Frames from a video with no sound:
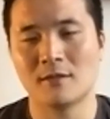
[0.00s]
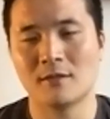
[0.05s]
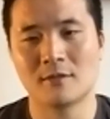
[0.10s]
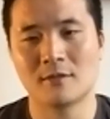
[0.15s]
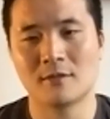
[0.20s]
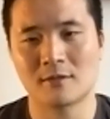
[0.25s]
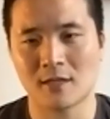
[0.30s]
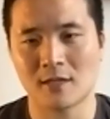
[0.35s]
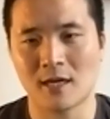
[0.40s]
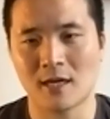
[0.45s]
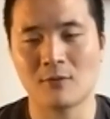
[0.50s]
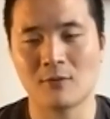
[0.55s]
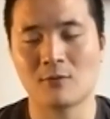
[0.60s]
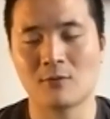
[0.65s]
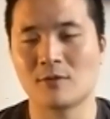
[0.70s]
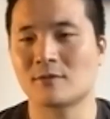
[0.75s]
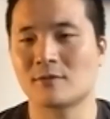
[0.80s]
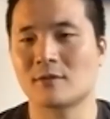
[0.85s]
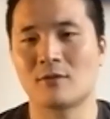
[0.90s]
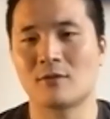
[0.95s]
This guy
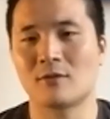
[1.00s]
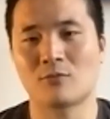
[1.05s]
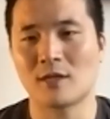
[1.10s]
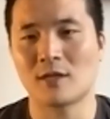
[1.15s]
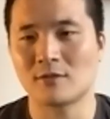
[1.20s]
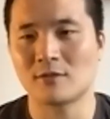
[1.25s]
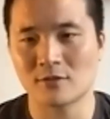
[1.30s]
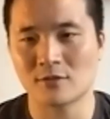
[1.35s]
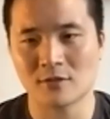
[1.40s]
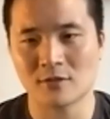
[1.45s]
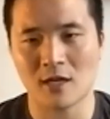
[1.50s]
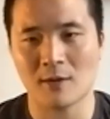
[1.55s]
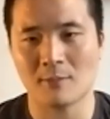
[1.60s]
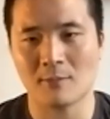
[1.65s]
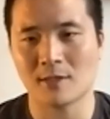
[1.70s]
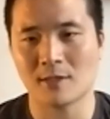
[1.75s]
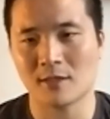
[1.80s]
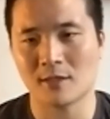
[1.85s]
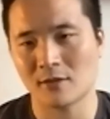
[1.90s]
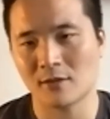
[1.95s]
was a racist
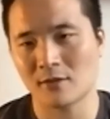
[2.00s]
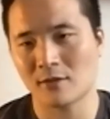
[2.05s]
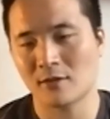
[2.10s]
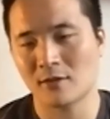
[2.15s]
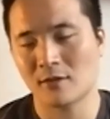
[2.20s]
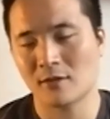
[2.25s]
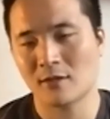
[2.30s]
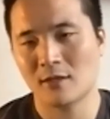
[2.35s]
cop killer.